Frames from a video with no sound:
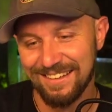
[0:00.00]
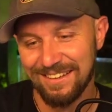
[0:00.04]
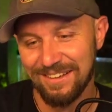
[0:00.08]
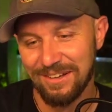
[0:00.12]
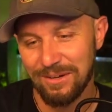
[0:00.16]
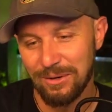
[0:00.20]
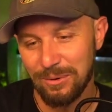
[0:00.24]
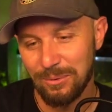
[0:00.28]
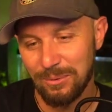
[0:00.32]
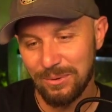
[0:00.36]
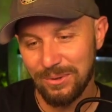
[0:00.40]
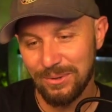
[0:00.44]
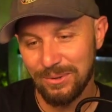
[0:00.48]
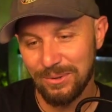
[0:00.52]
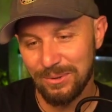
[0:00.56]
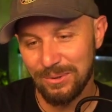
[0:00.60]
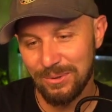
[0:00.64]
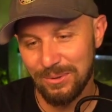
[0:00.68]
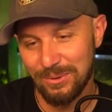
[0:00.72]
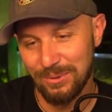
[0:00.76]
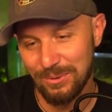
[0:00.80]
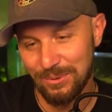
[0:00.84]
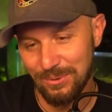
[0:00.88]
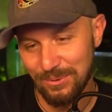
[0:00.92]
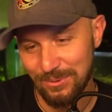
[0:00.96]

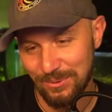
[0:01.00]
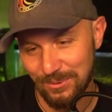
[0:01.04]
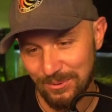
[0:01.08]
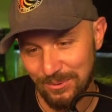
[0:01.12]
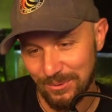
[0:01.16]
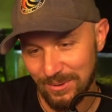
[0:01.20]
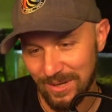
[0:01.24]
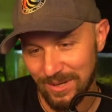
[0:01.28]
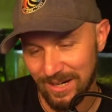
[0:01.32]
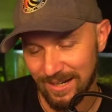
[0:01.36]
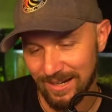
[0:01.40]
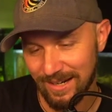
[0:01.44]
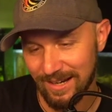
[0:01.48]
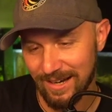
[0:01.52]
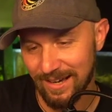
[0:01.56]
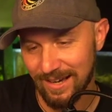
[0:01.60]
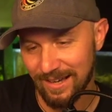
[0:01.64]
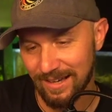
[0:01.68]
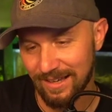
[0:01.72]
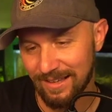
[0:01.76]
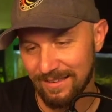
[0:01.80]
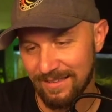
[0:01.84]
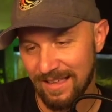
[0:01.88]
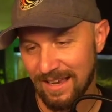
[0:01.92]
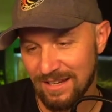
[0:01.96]
Woo!
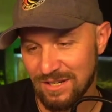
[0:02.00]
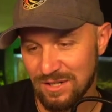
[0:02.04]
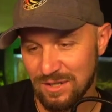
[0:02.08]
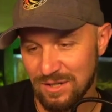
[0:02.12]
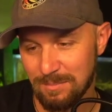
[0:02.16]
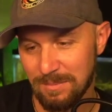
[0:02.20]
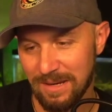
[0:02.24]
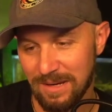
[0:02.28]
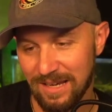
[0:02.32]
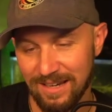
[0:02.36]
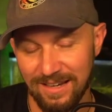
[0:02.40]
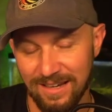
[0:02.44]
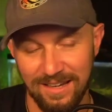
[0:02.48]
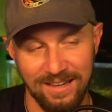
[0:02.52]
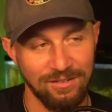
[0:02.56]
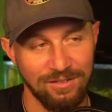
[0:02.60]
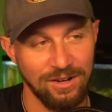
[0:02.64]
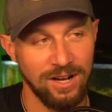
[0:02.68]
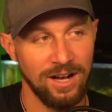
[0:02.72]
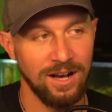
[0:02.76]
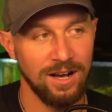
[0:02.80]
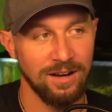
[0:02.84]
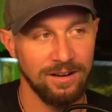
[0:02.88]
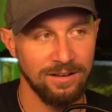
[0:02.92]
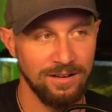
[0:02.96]
That just made it even
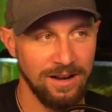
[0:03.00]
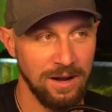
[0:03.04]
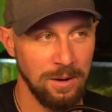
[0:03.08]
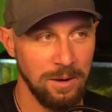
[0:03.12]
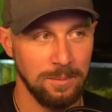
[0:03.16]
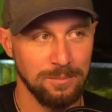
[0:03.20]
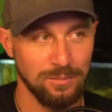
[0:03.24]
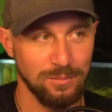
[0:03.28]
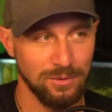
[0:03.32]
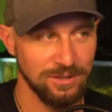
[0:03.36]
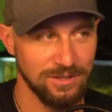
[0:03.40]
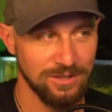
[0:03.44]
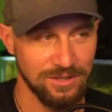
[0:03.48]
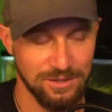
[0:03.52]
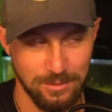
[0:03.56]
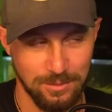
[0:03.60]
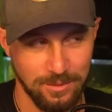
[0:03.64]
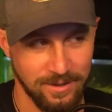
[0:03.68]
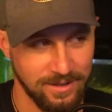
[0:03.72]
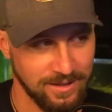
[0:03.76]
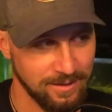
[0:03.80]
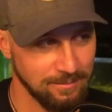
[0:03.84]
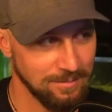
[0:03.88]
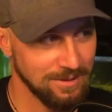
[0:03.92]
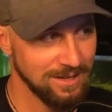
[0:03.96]
hotter. Now I'm really
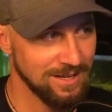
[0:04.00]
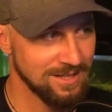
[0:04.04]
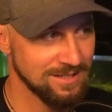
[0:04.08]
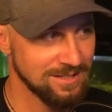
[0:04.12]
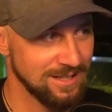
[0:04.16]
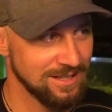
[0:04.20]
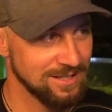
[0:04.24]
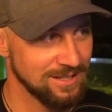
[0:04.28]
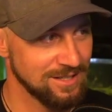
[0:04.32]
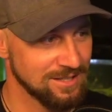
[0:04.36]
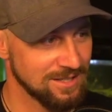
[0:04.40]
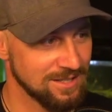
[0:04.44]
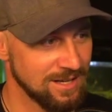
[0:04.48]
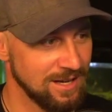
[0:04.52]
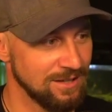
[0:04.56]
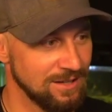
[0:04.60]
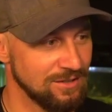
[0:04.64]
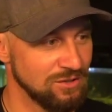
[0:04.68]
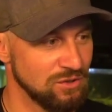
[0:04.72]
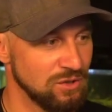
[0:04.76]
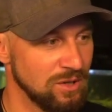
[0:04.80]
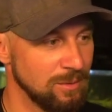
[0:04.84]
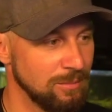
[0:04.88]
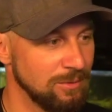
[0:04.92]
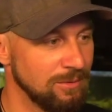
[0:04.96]
sweating because I just got in
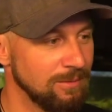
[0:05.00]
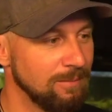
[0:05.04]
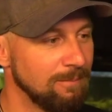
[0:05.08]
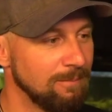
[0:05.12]
trouble.